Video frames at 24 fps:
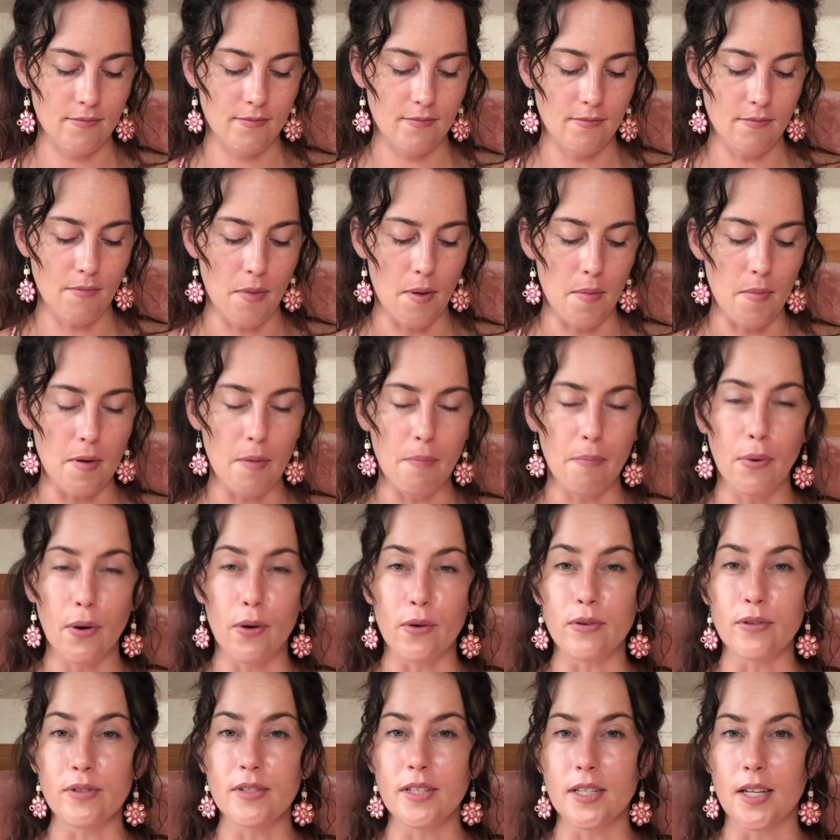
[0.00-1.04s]
Maybe
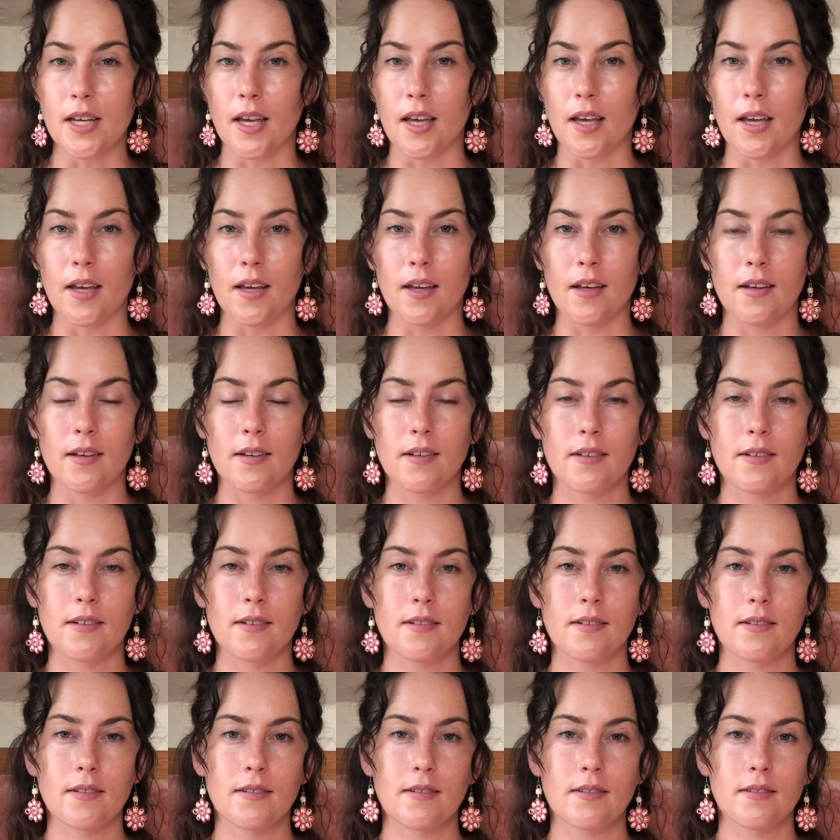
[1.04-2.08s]
pulsing,
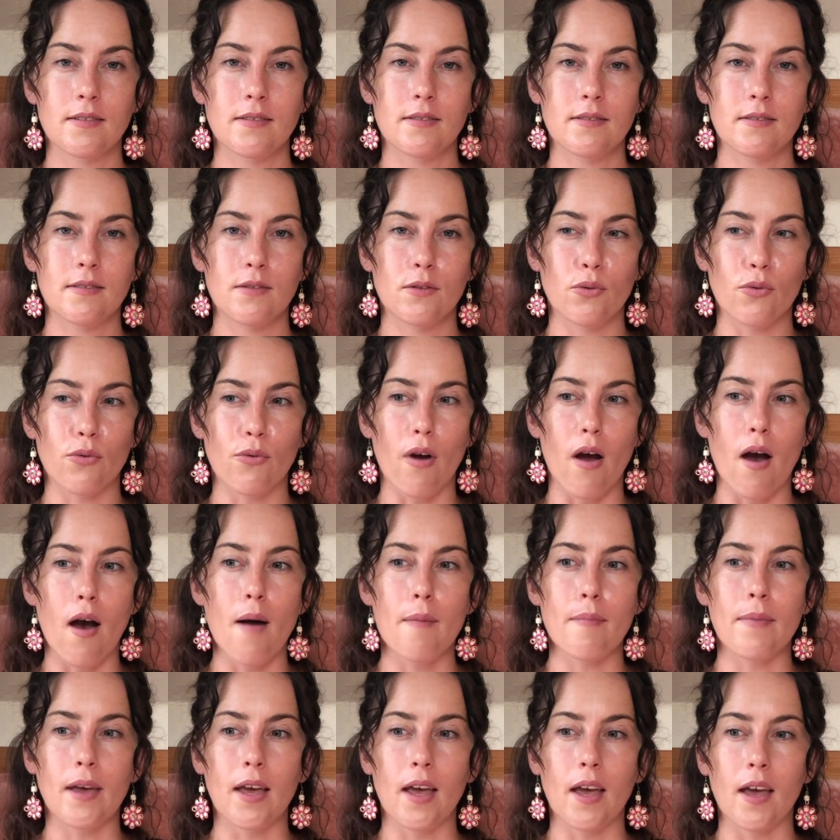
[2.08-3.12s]

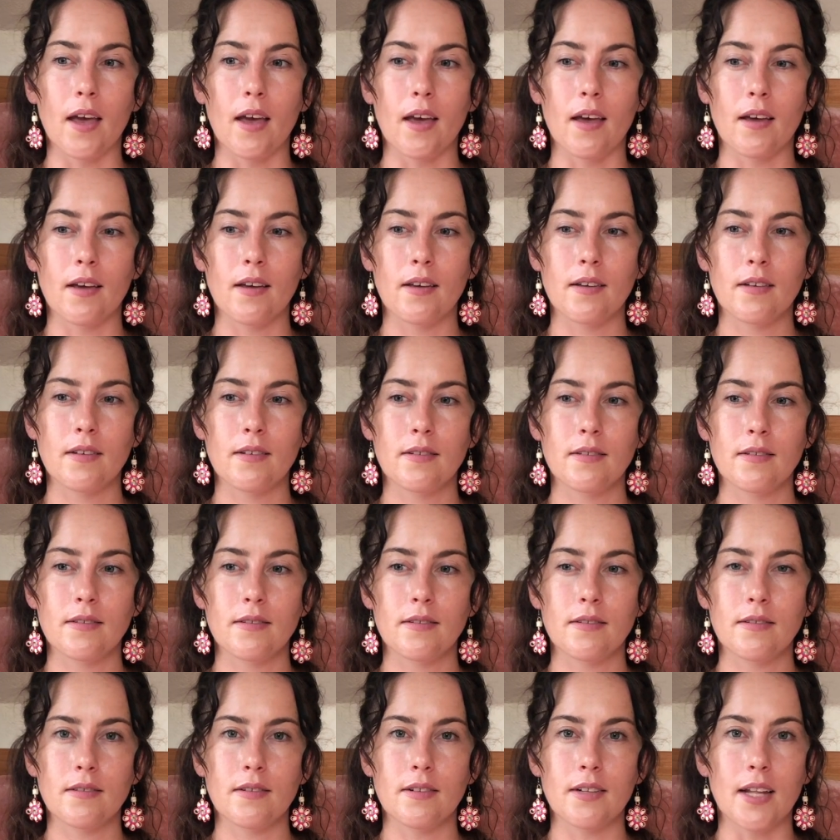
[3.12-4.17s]
throbbing,
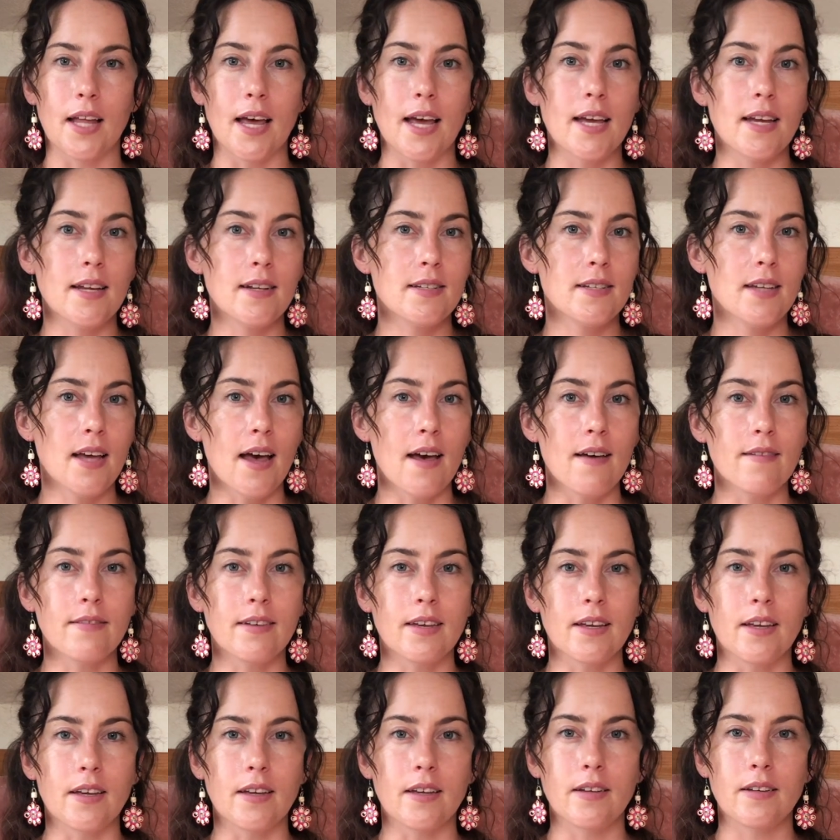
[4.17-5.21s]
light,
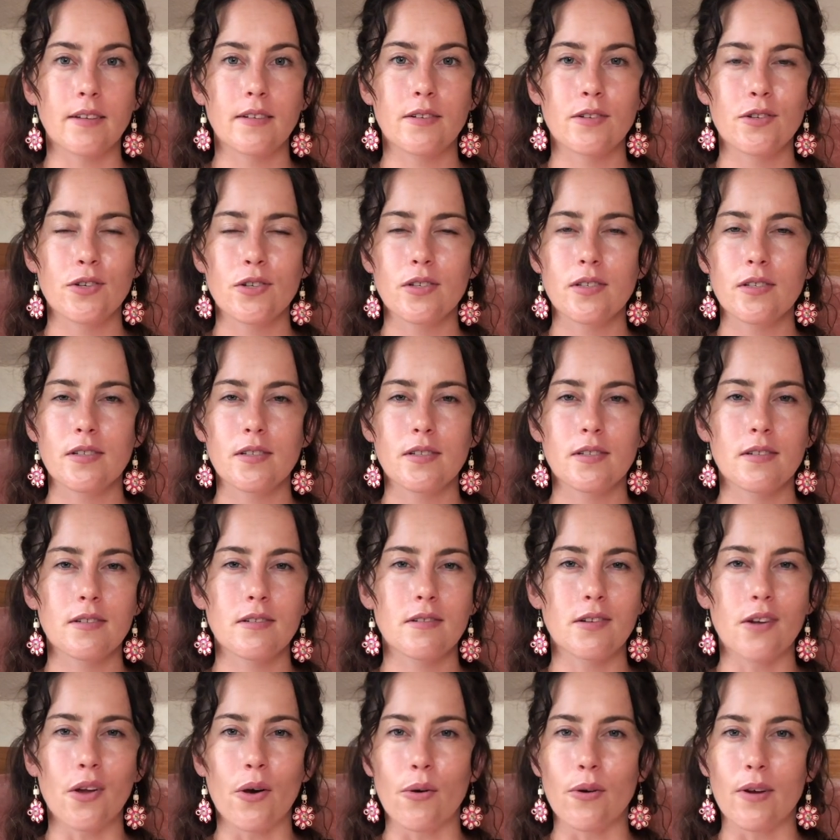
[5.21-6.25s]
heavy. Just
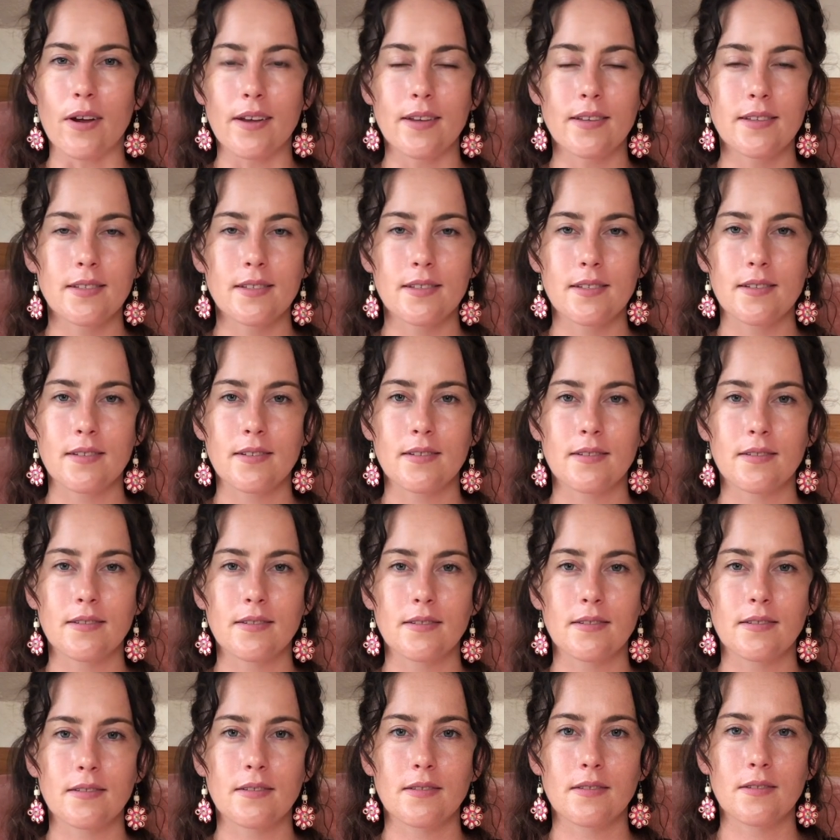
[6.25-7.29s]
notice
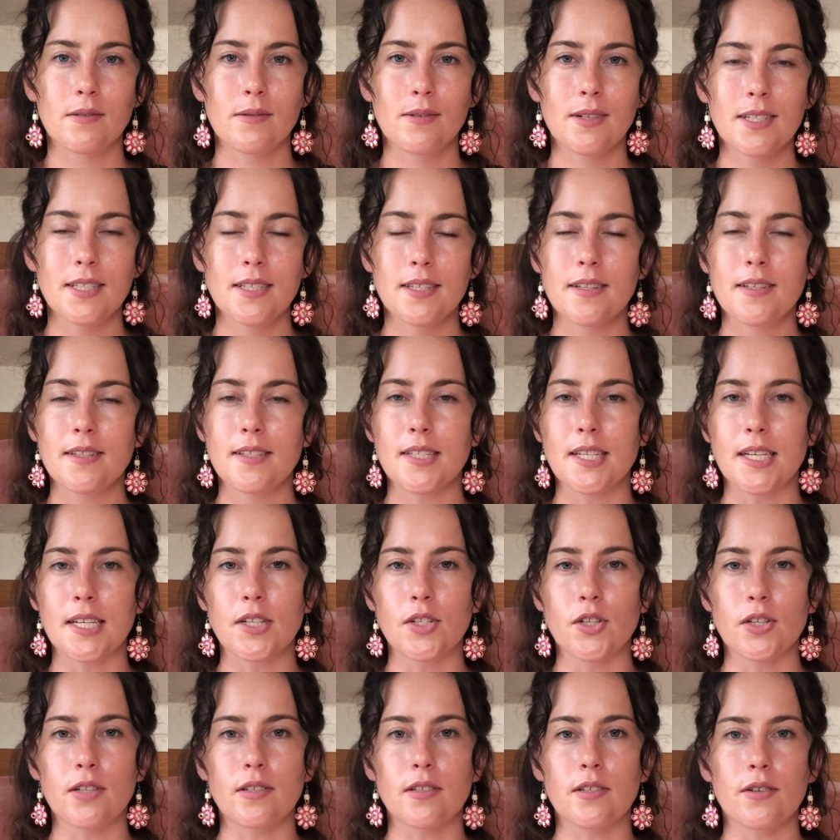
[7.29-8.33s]
what
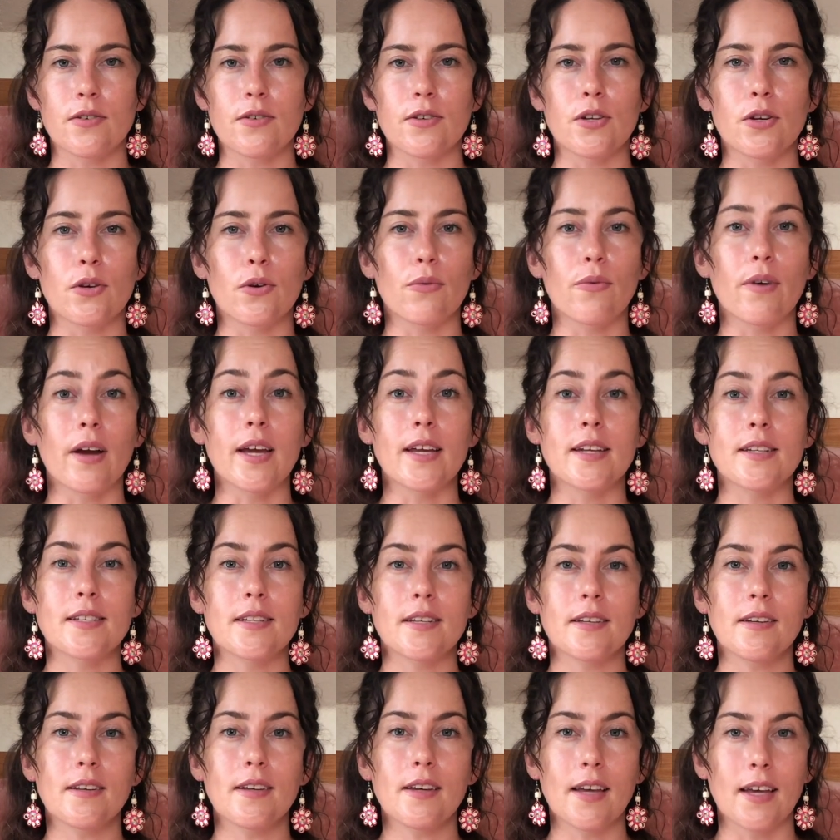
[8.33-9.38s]
sensations are in your right
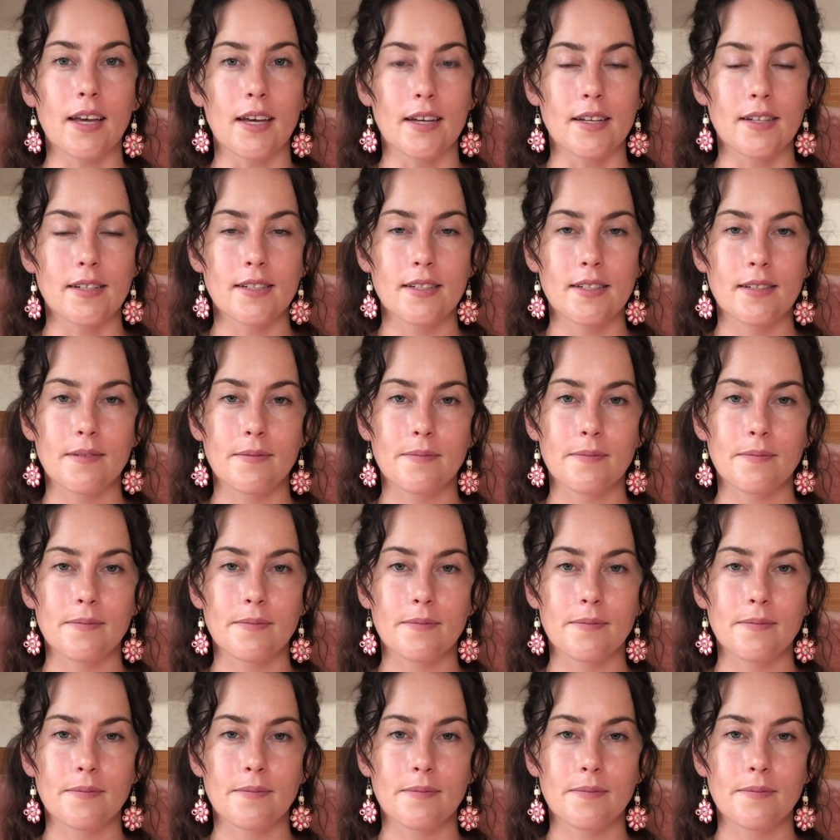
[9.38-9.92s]
hand.